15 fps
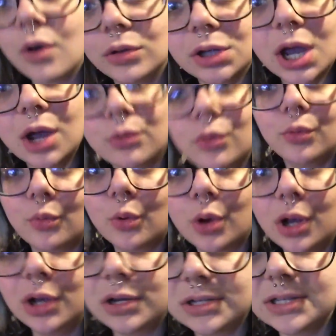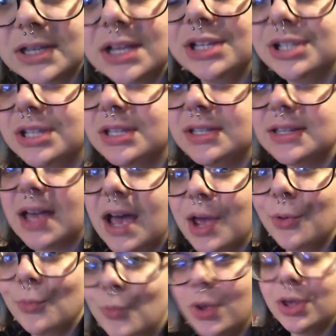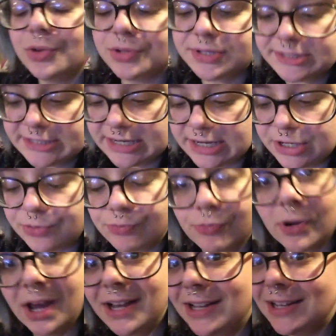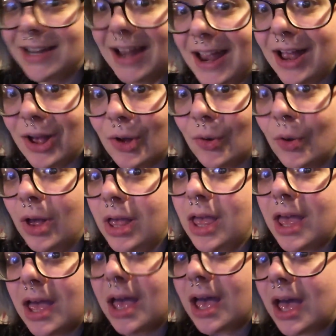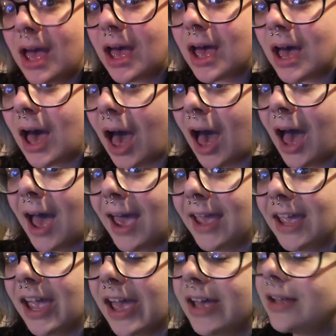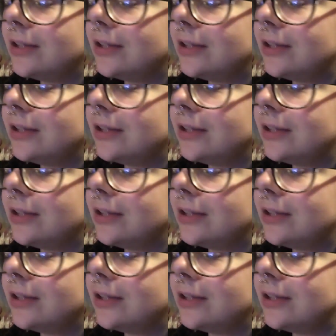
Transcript: on Hyrule Warriors Legends. I will state right now, I